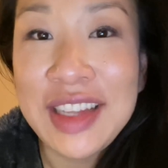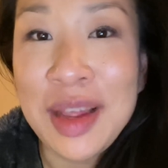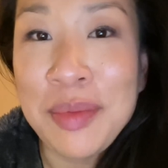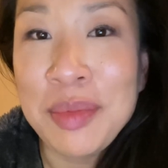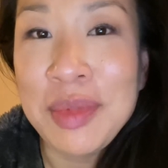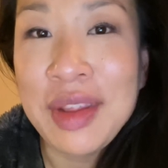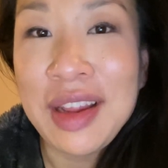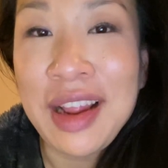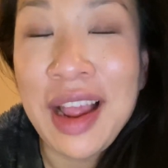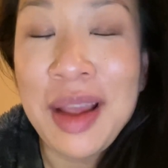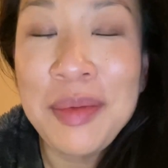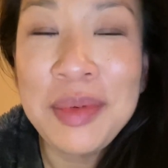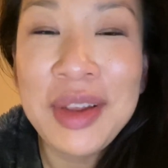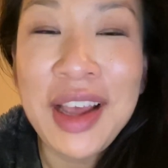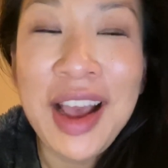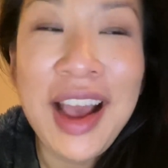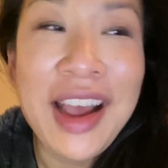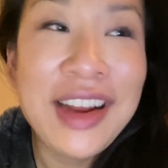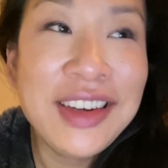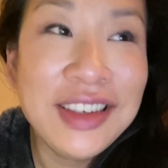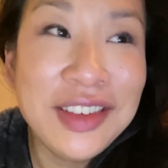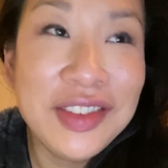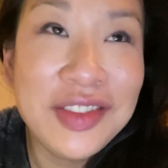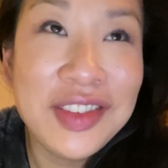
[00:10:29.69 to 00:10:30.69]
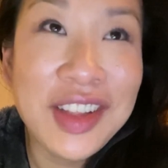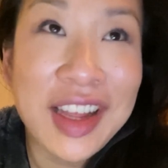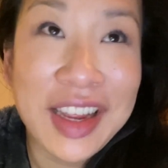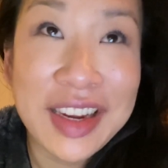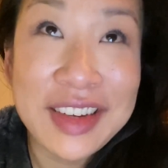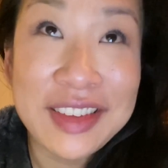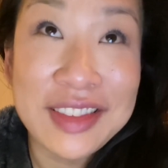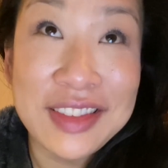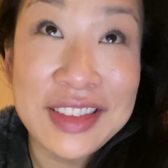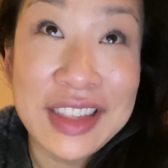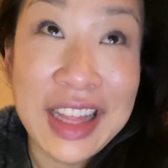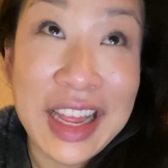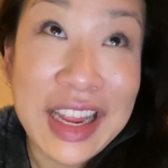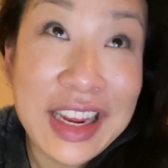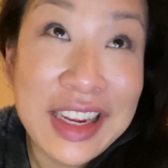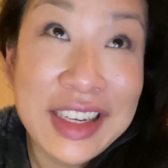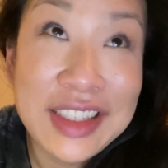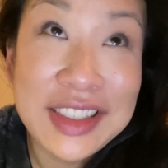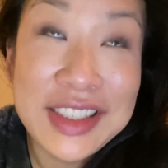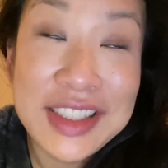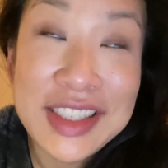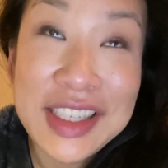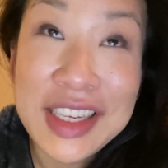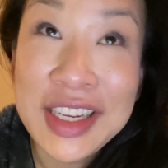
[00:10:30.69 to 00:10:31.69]
I'm kind of like
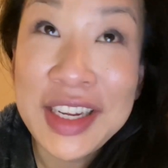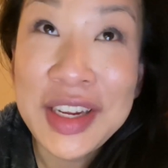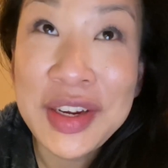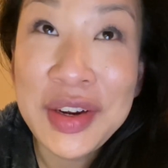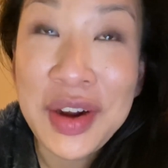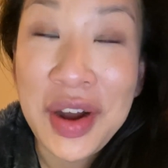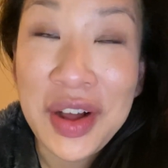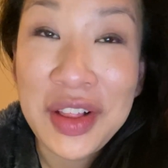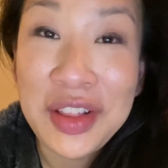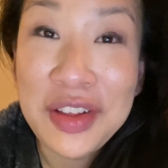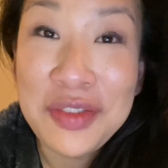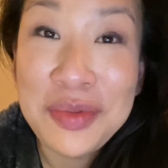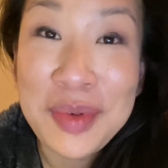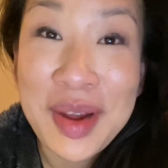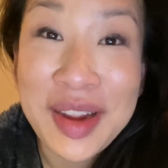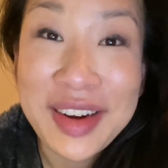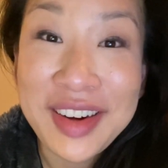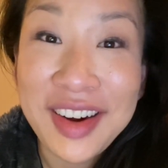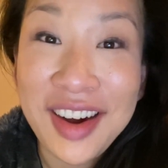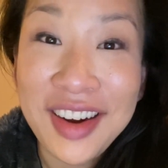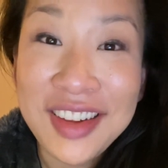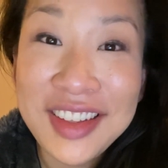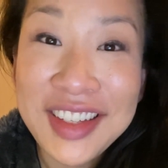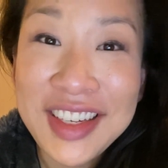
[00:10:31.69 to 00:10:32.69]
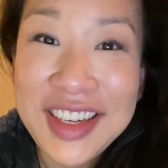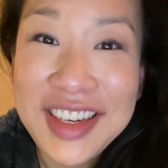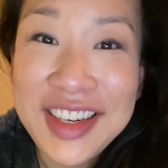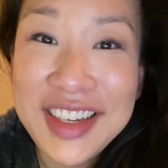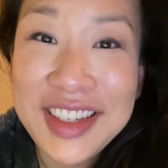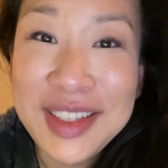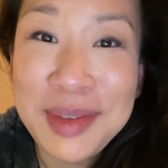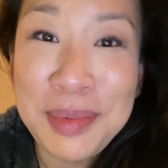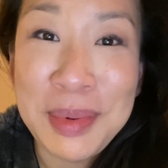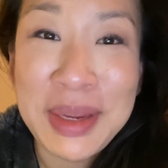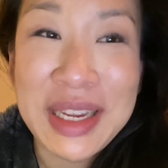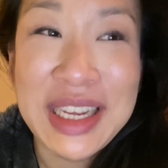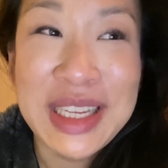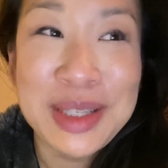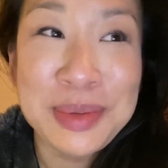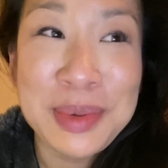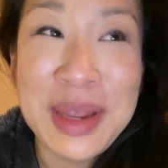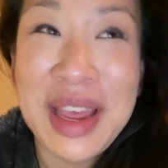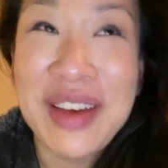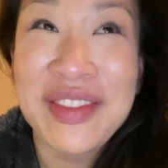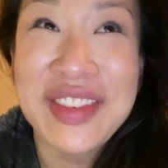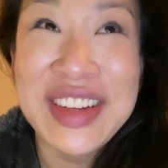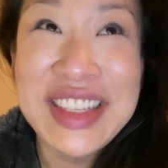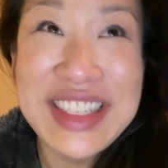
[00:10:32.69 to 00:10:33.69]
seeing all of my colleagues because we
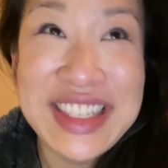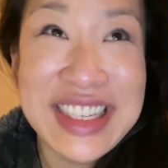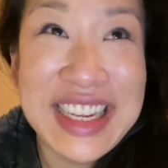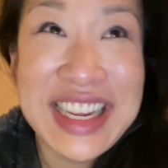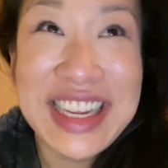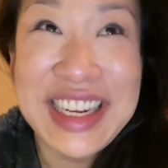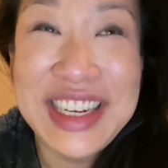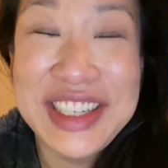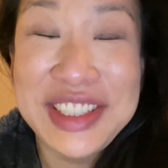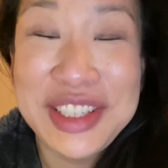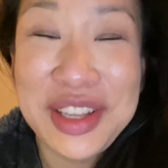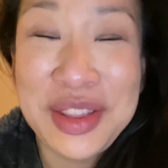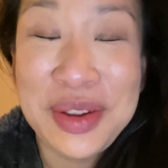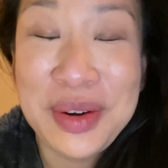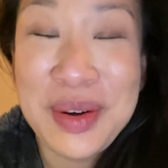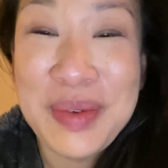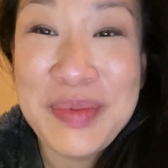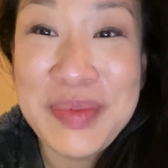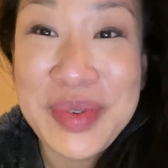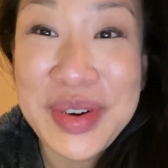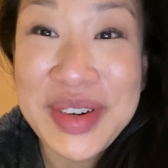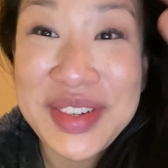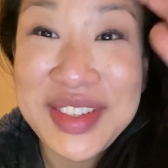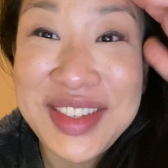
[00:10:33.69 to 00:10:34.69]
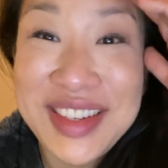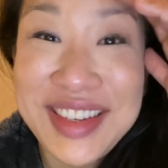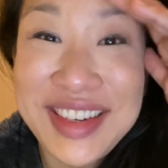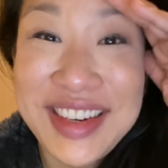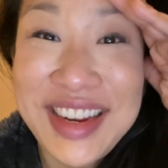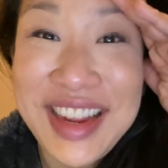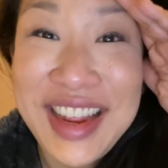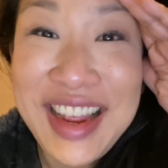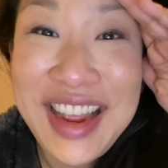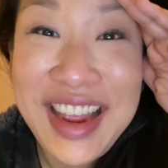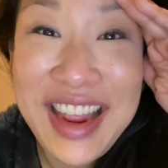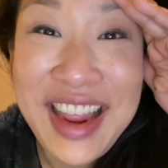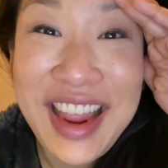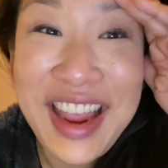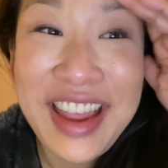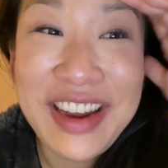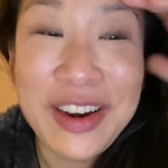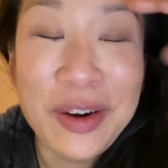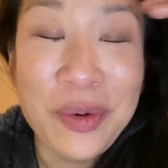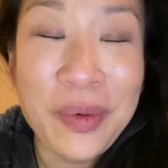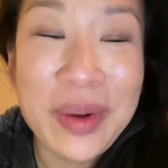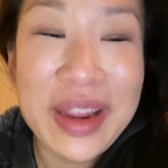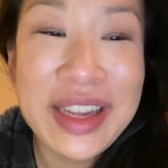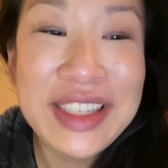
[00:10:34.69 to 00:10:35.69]
haven't seen each other in person in
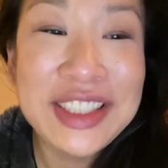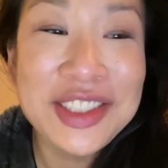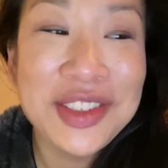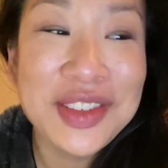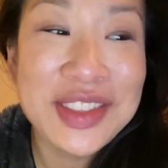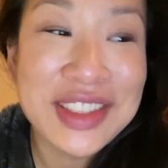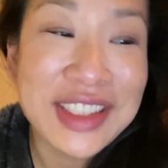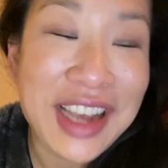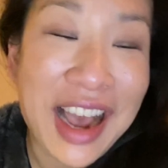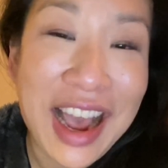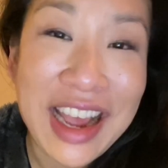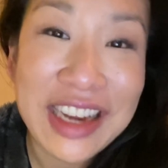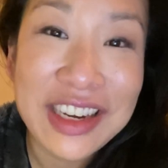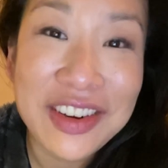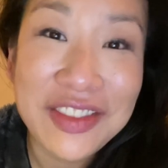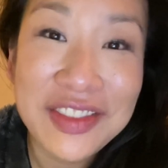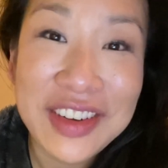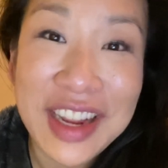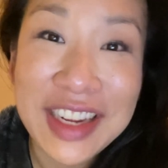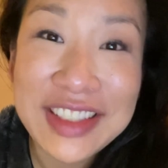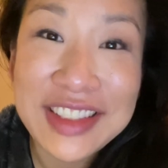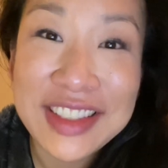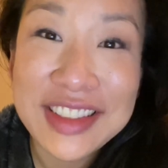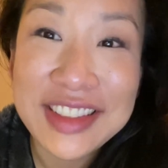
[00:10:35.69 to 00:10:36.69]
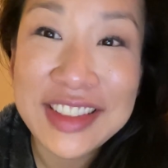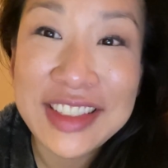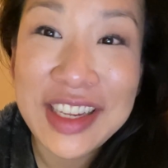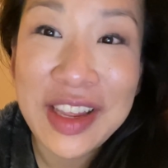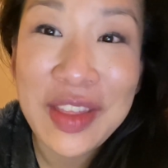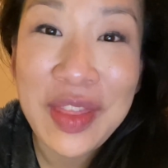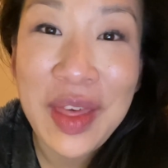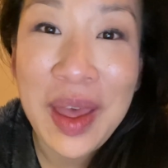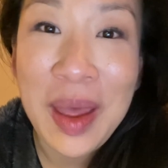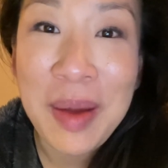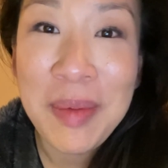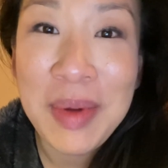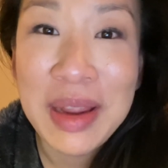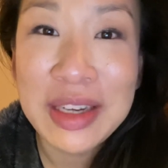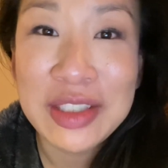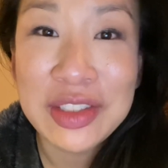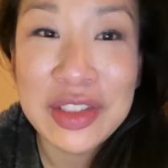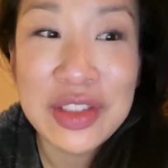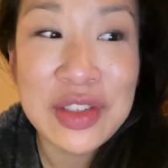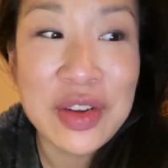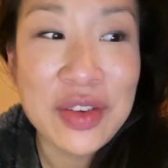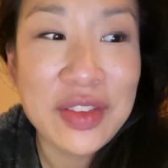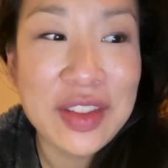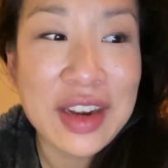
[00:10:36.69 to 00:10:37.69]
a week, so it's kind of nice to see them and
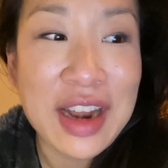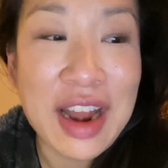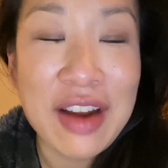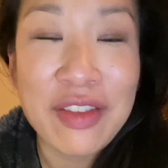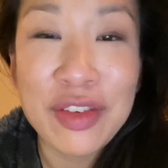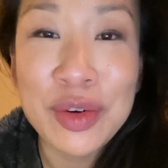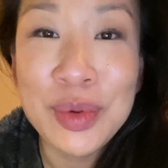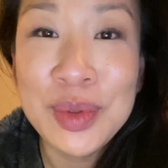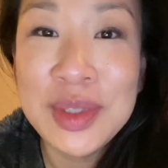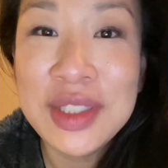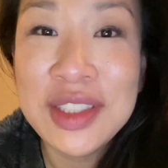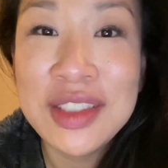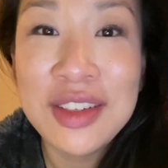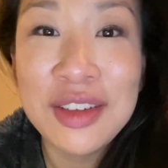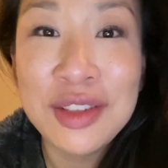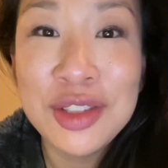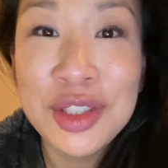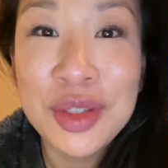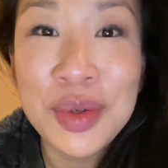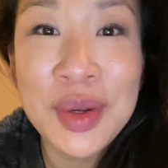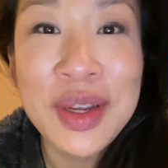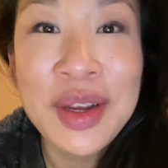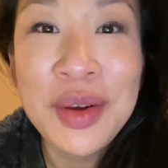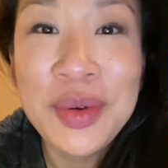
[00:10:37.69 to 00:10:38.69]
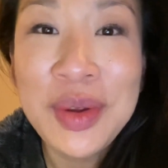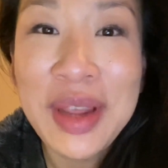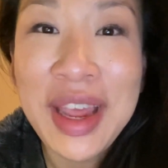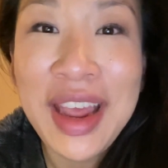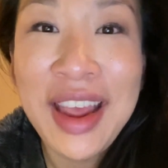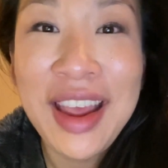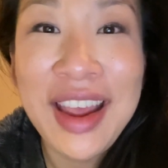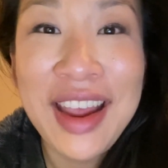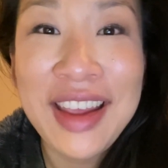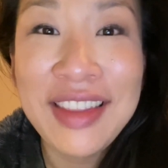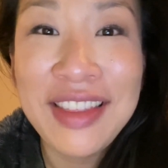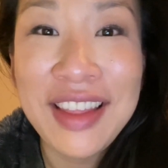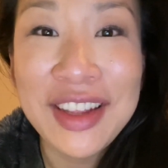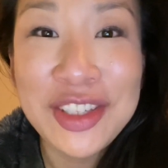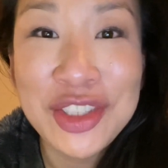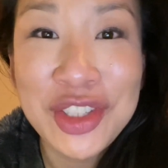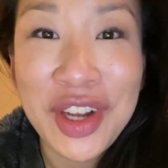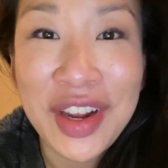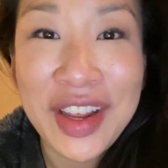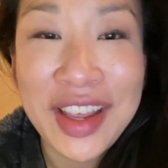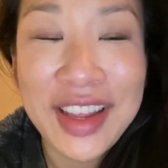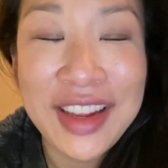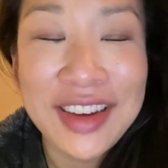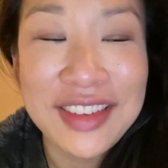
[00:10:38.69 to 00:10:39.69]
just know that everyone's still doing okay and like
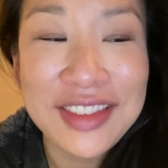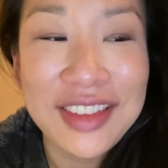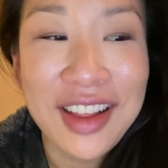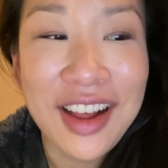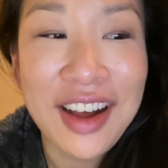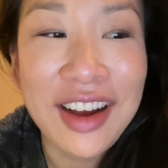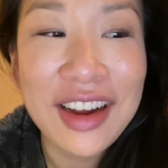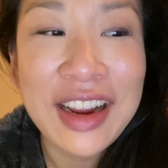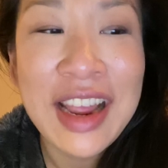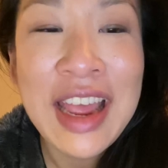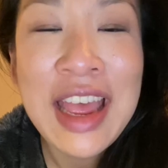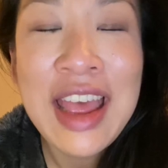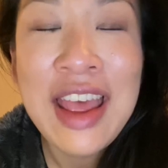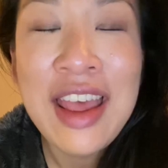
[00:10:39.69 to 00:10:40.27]
chugging along.